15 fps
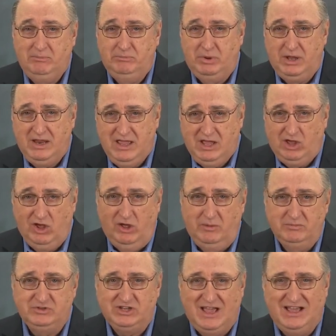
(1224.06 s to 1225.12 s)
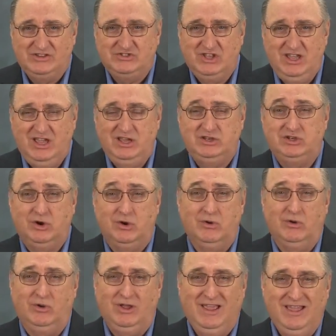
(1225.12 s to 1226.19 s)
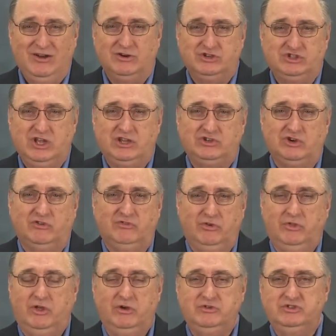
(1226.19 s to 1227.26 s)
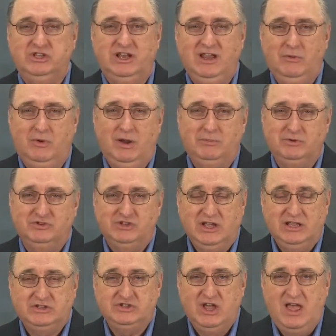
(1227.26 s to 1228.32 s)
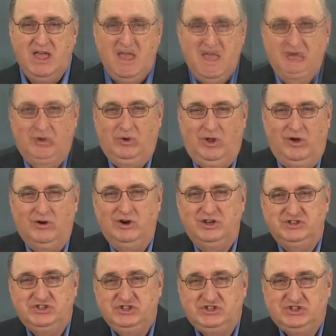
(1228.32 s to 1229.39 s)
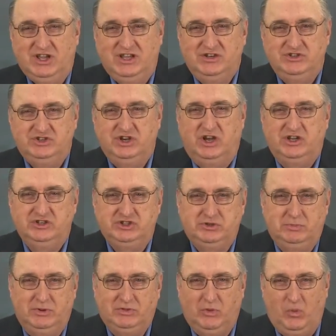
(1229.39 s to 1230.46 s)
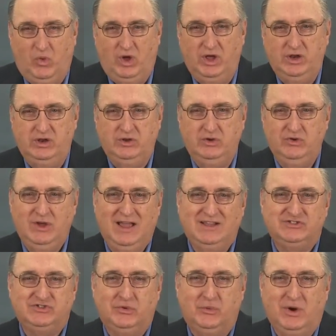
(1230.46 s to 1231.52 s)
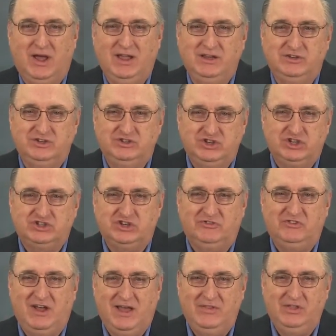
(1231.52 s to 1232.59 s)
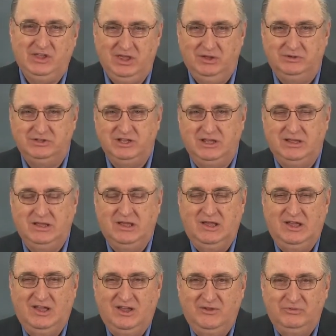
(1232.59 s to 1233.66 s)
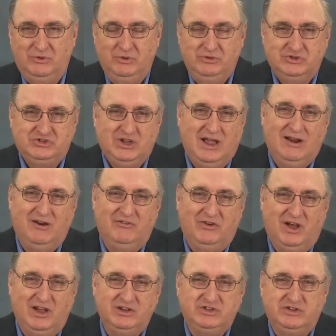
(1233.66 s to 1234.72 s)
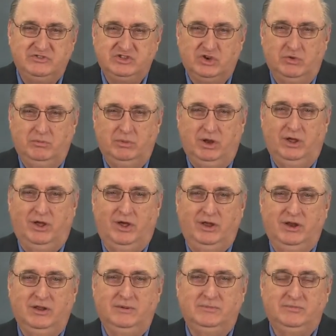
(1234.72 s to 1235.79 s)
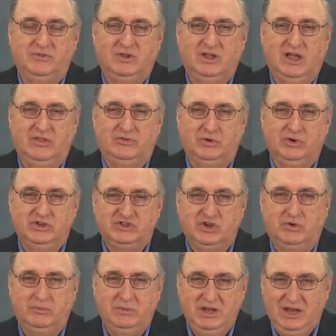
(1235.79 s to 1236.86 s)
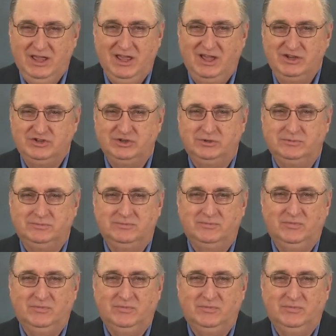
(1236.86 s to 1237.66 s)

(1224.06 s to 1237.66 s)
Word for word: but he comes as the eternal intercessor for those that he represents. No longer does he stand judged, but the one who has the right to justify the guilty through the sacrifice of his own blood and through his own mediation.